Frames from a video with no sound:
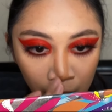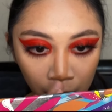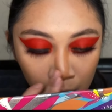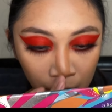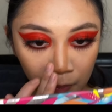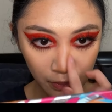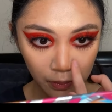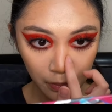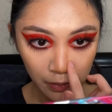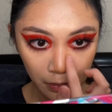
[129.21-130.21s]
of my
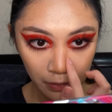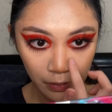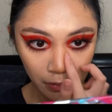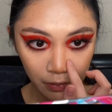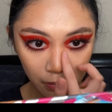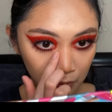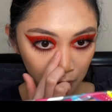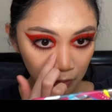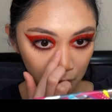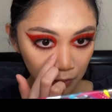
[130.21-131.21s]
nose with
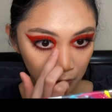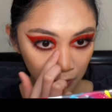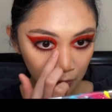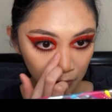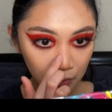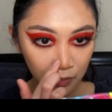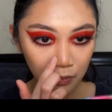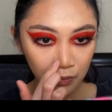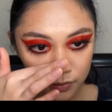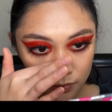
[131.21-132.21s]
my LA
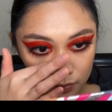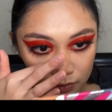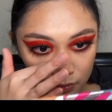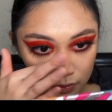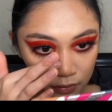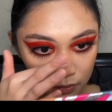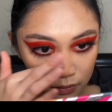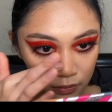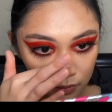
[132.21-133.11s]
Pro Coverage Concealer